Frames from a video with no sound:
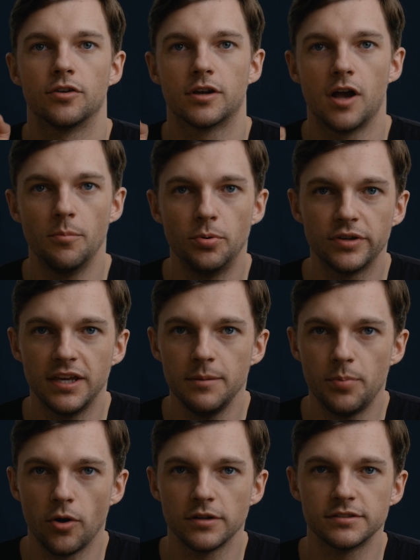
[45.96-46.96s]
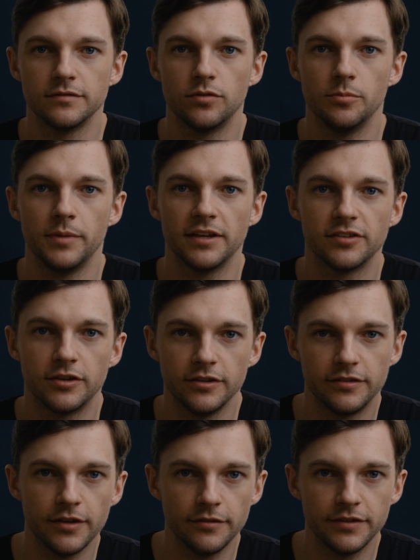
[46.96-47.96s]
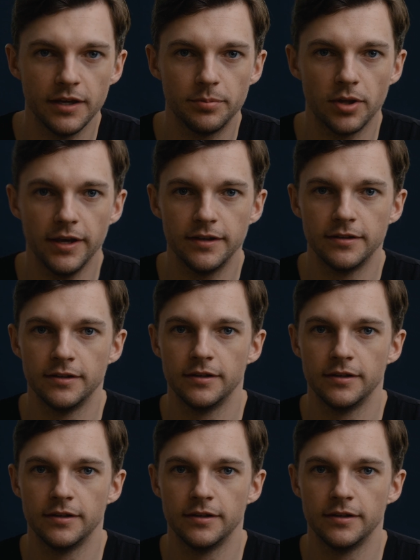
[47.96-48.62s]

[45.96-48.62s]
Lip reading: are a couple key parts of what makes a good self-tape light.